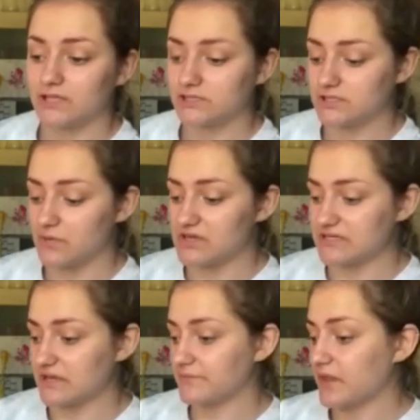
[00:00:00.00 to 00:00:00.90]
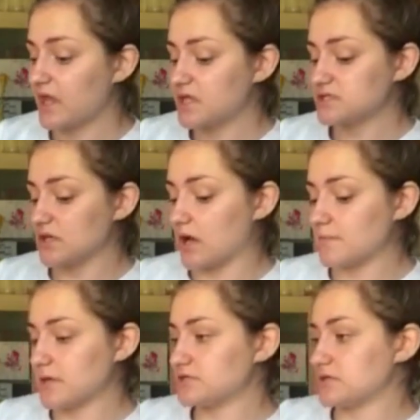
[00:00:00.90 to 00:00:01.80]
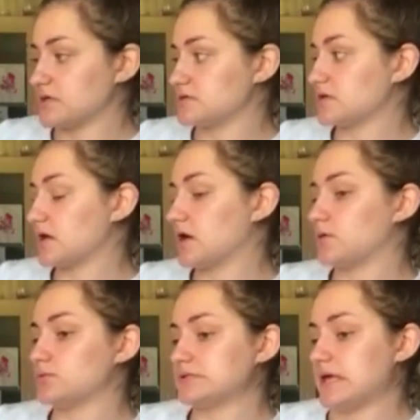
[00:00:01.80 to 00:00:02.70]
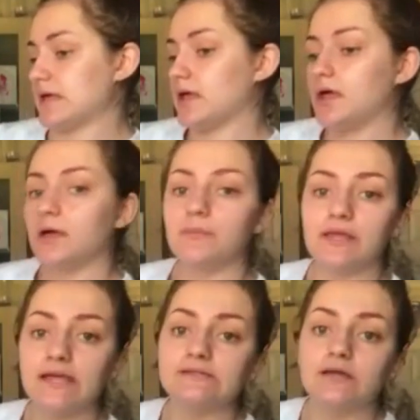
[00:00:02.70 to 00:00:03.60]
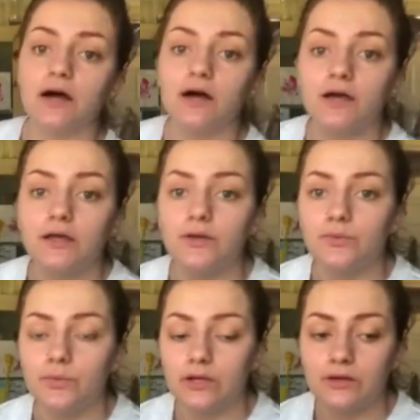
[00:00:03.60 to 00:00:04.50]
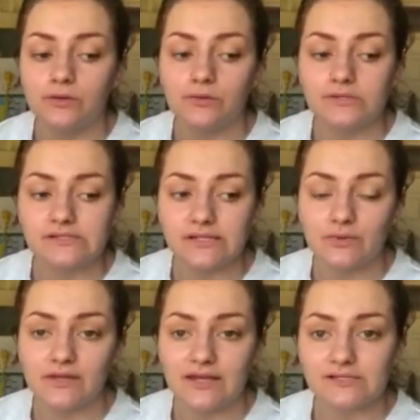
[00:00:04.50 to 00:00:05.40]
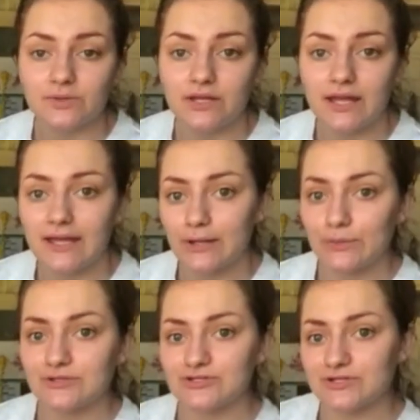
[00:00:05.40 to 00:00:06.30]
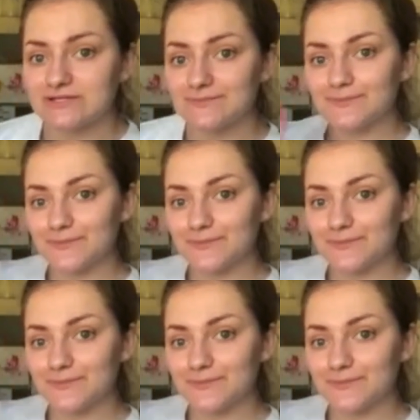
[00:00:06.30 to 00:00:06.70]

so easy. So I might do those. I will see. But yes, I will see you in the next one, and I hope you enjoyed.